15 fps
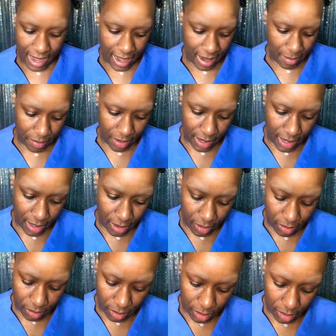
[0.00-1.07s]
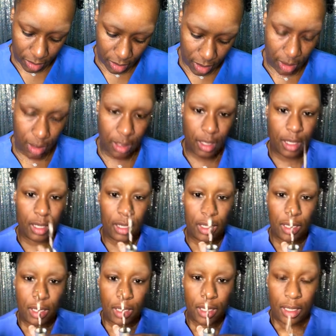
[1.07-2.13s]
eyebrows.
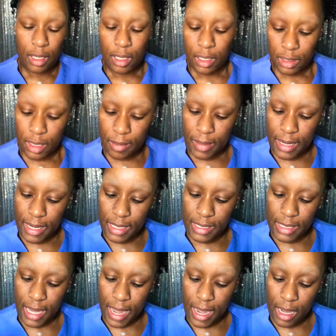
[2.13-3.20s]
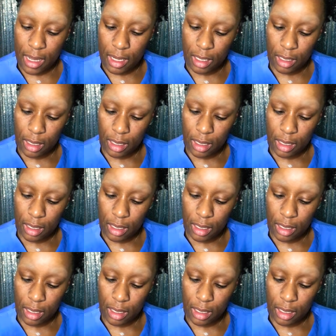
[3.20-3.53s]
So I'm going to take